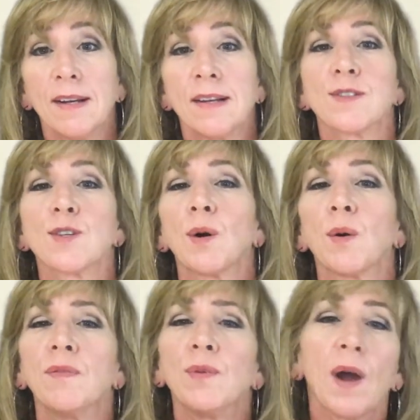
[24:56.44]
So
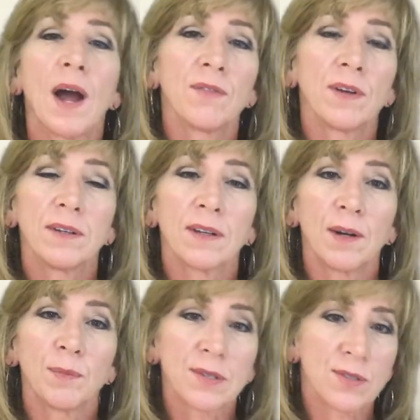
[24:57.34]
if you haven't
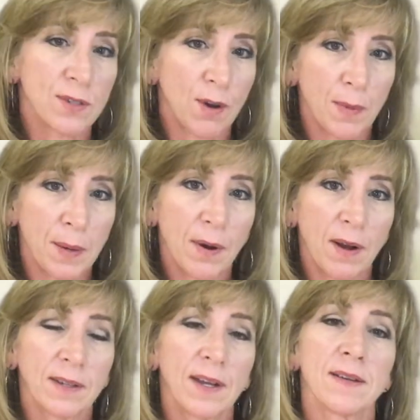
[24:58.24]
listened to all my
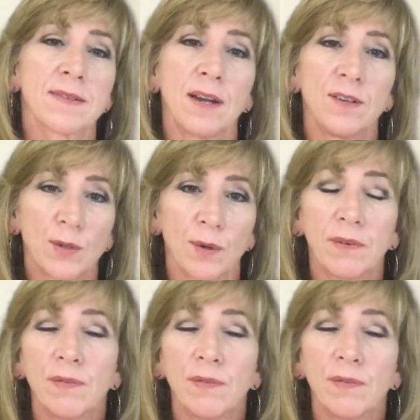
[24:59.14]
podcasts, I do have a